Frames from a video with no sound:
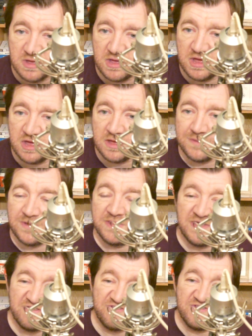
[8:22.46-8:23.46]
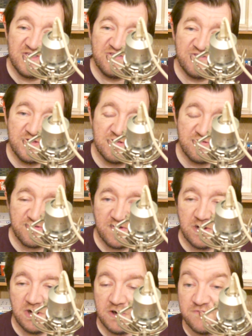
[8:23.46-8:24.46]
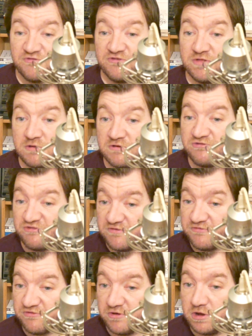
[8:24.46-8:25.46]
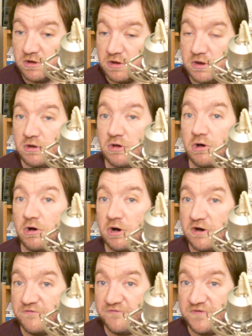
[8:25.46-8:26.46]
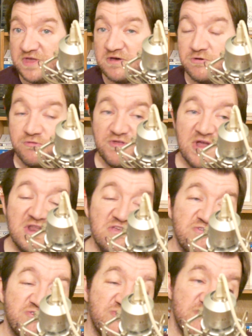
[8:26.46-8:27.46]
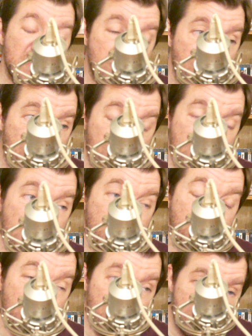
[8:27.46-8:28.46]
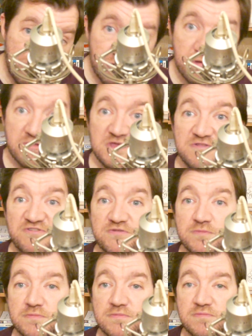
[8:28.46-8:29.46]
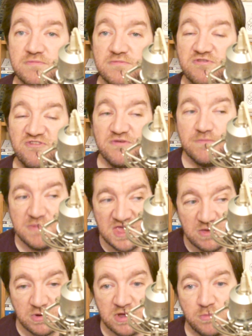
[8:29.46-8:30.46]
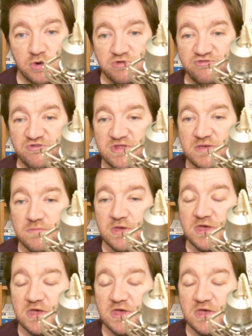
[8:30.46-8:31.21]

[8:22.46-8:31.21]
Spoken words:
And this season, has obviously a lot of stuff's gone on off field, and he's just struggling to me when I'm watching him